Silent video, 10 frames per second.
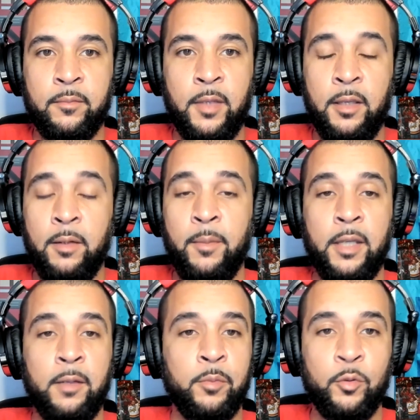hit them
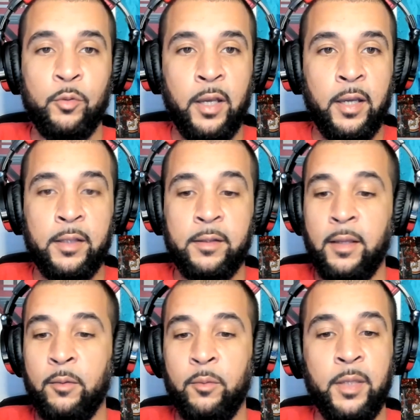at the blue line
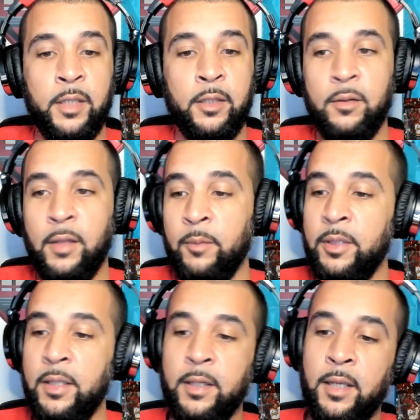like we
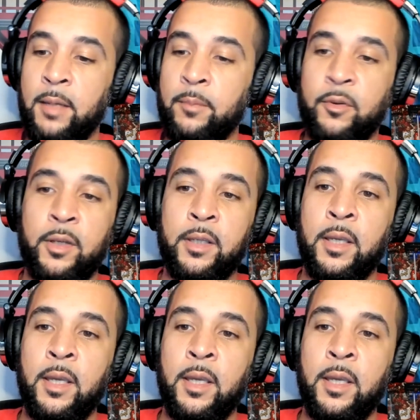did in game 3.